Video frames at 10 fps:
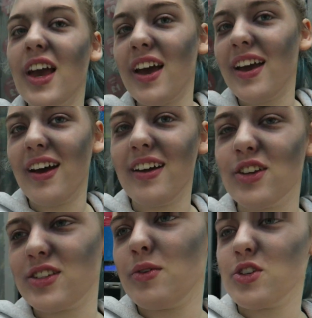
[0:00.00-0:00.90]
Yeah.
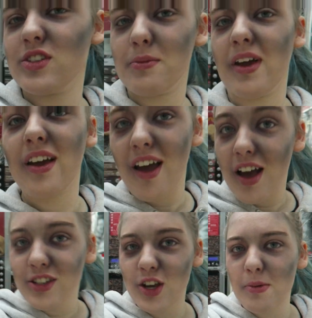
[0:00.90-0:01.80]
looks that we don't
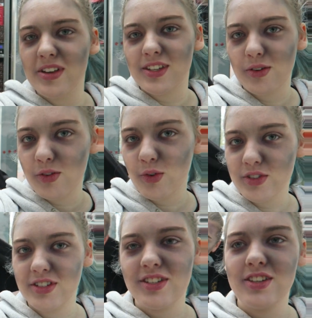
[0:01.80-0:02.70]
expect. So basically, we
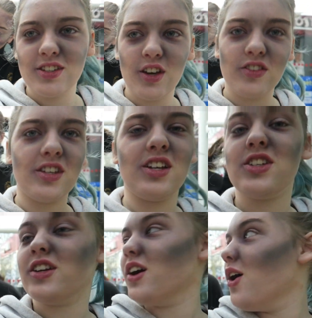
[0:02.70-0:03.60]
walked into the service
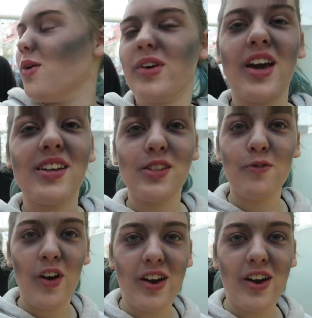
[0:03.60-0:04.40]
station, getting some